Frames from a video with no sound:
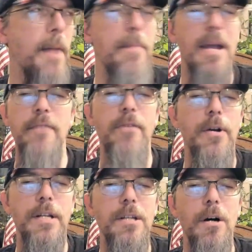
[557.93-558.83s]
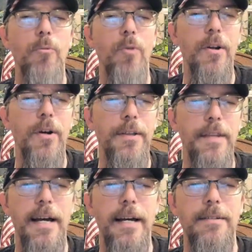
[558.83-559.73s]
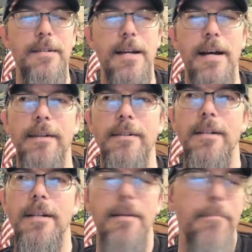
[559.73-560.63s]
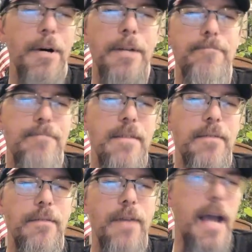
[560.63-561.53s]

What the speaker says: I may have already done one on that. But even if I